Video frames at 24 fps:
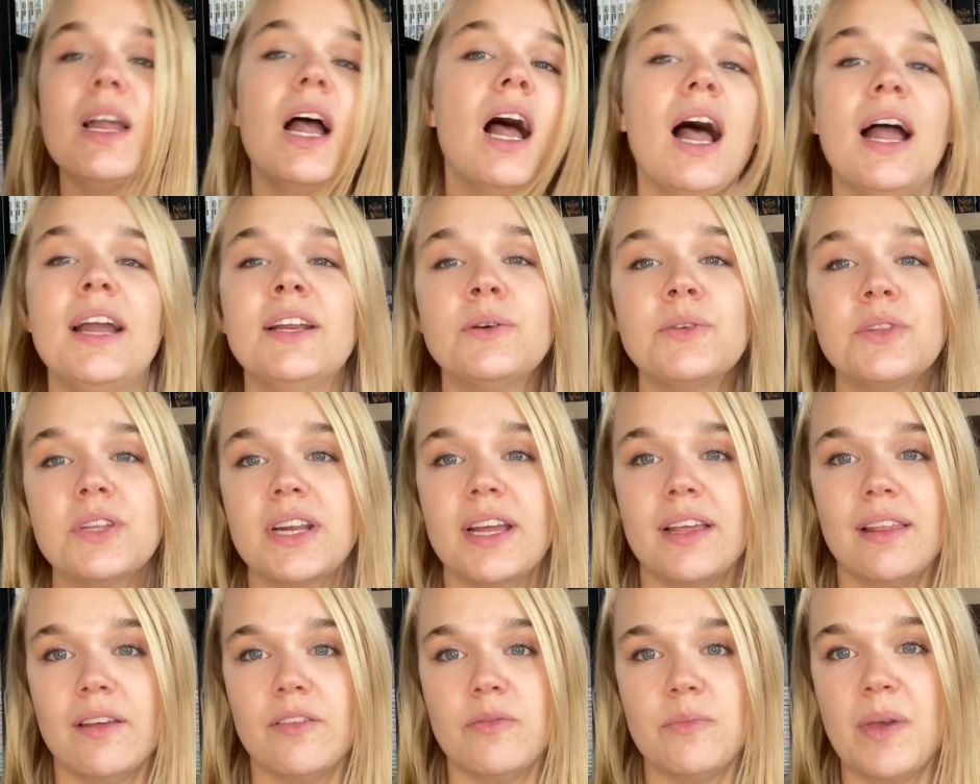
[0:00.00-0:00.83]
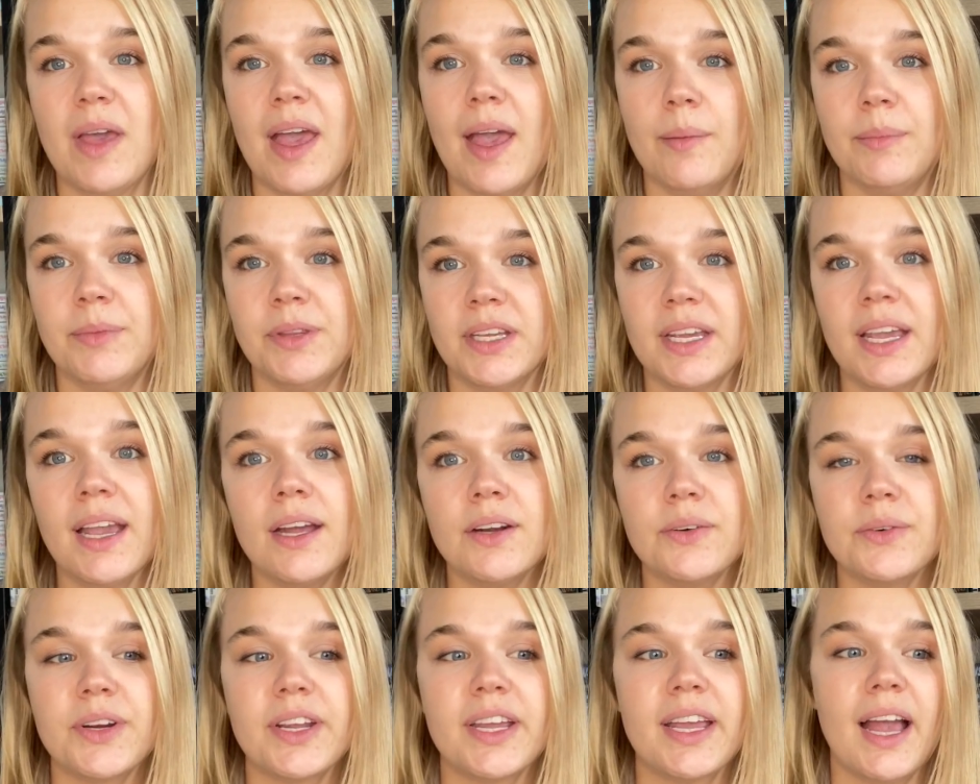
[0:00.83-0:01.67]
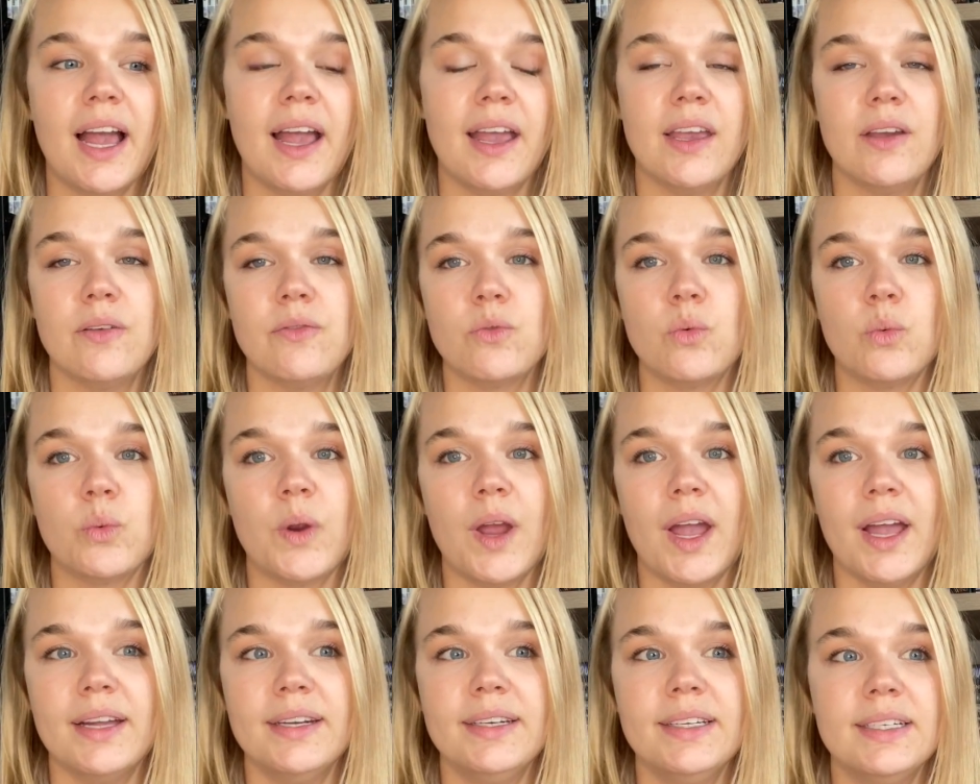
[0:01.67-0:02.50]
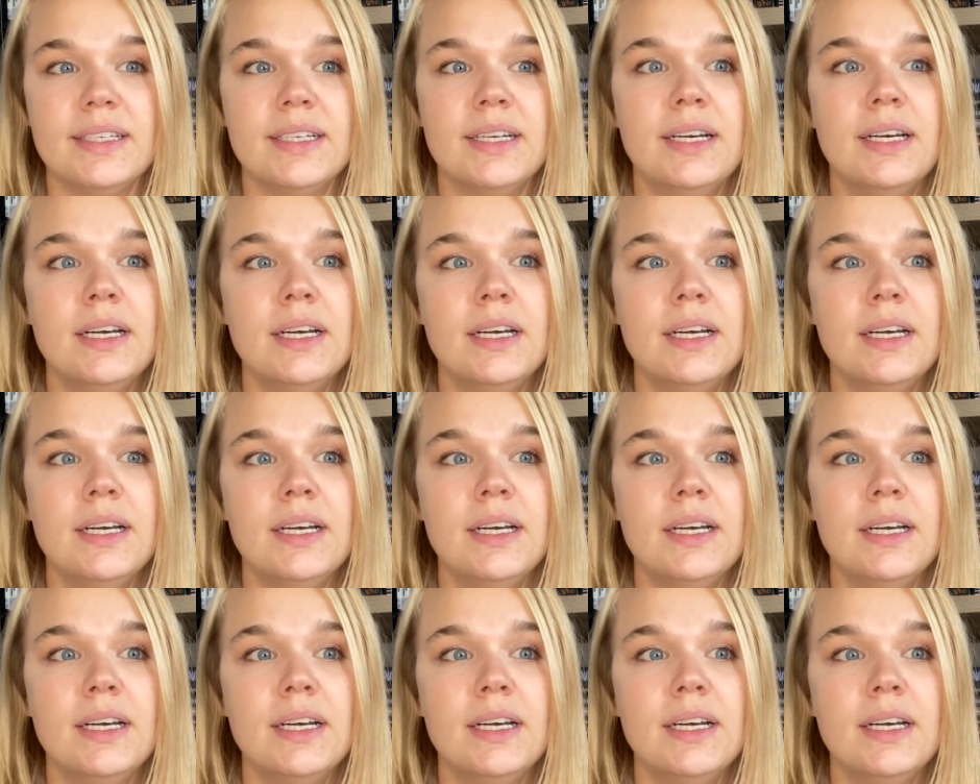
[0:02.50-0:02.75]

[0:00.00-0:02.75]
I know that I love Emily Henry. I have read